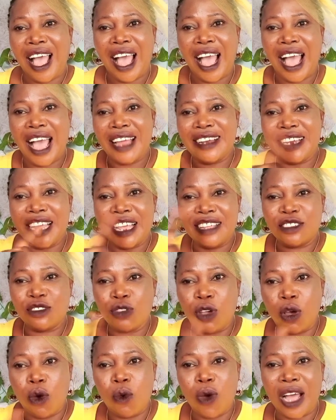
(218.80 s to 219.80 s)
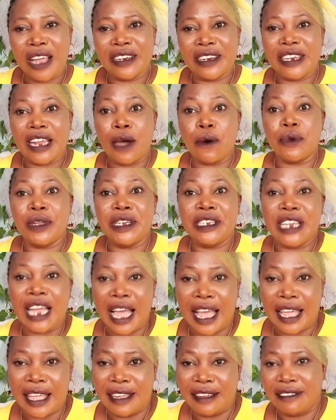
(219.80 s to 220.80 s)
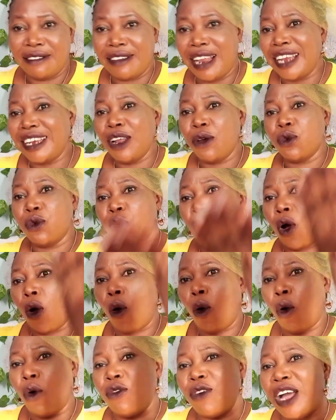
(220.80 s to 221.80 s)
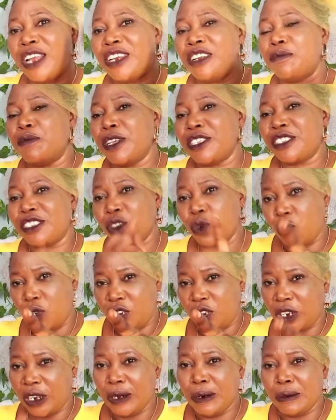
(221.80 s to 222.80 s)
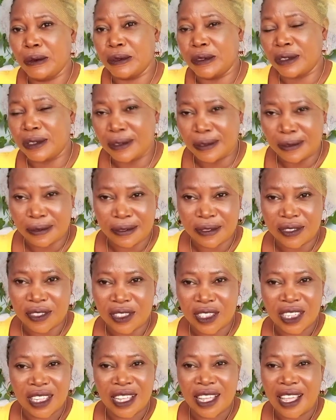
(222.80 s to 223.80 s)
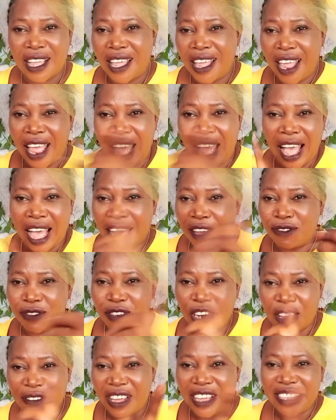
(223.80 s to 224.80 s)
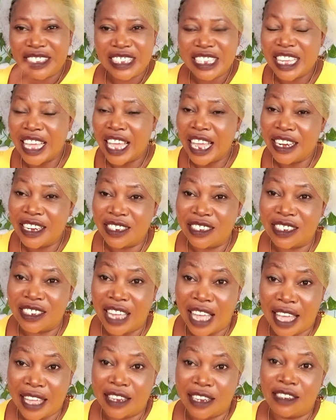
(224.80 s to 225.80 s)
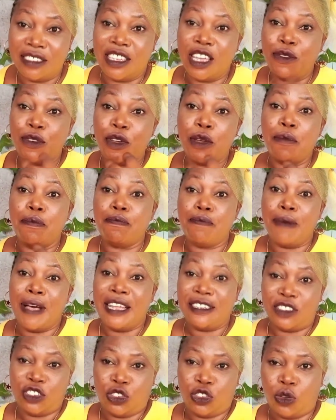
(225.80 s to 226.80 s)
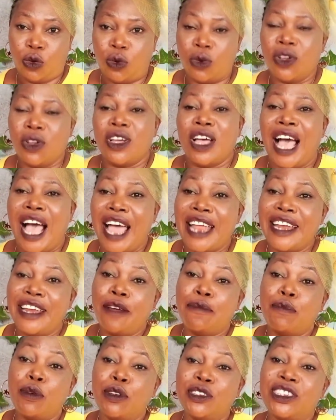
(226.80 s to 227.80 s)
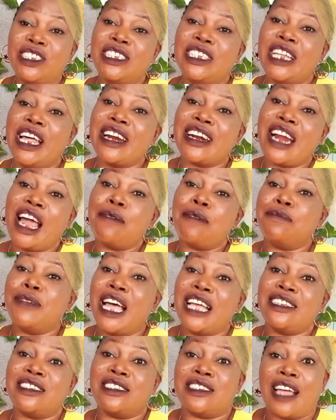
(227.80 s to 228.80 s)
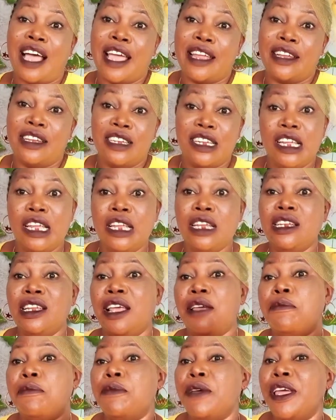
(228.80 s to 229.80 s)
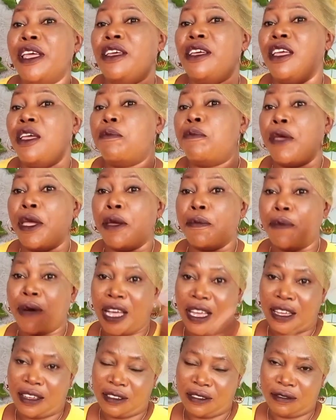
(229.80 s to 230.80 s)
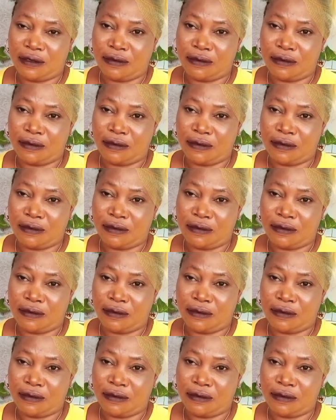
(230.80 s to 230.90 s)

And there's no one that will die that they will not cover the person with clothes. I've never seen any child giving birth to and they wrap that child in a paper.